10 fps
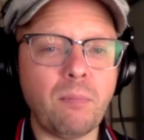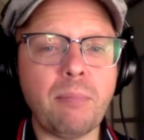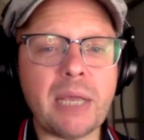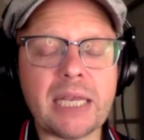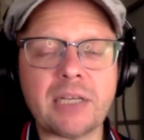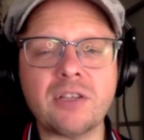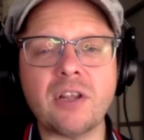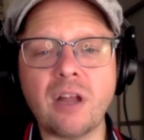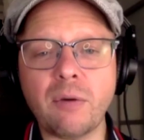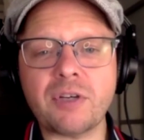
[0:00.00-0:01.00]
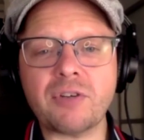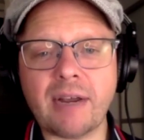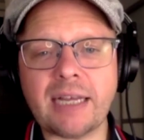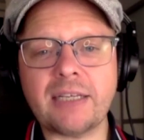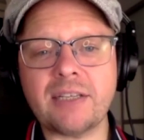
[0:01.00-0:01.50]
beat the lowest
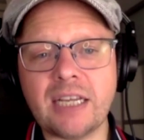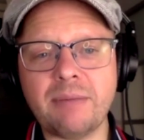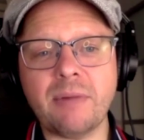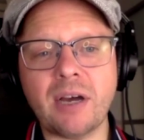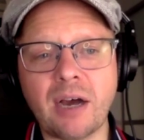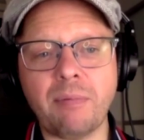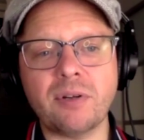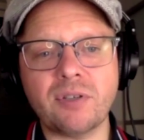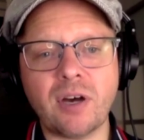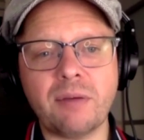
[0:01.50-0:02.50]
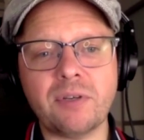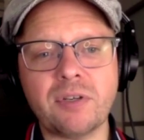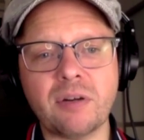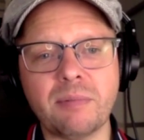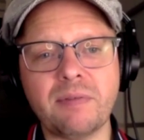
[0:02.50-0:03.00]
ranked team a couple of times, it's
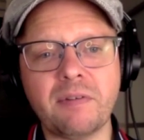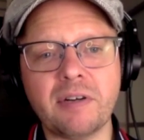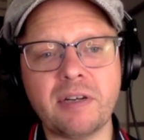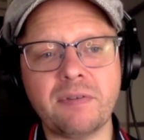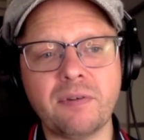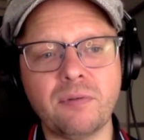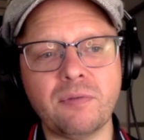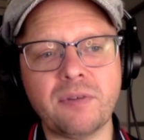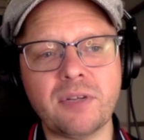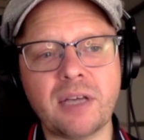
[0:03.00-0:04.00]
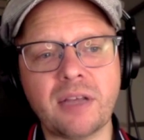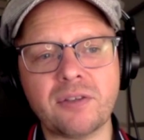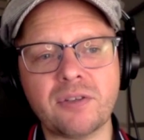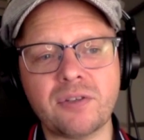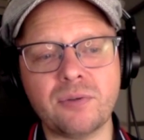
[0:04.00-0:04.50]
going to be very difficult for the
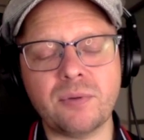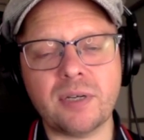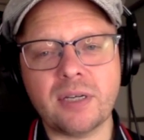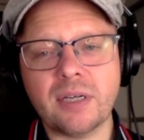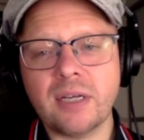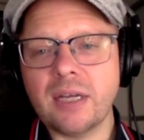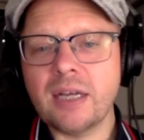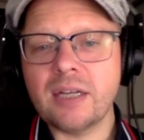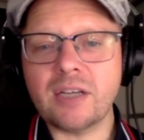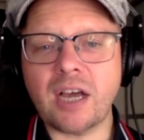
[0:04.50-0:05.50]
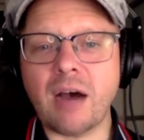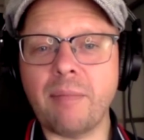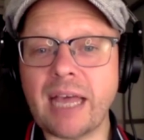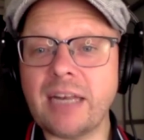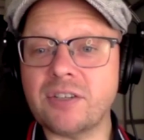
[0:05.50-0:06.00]
others to
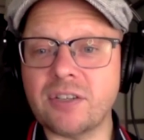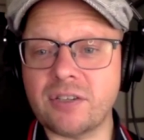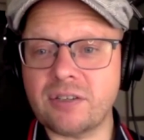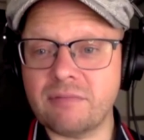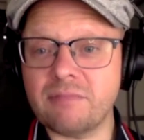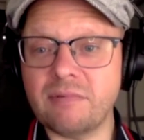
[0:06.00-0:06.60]
come against us,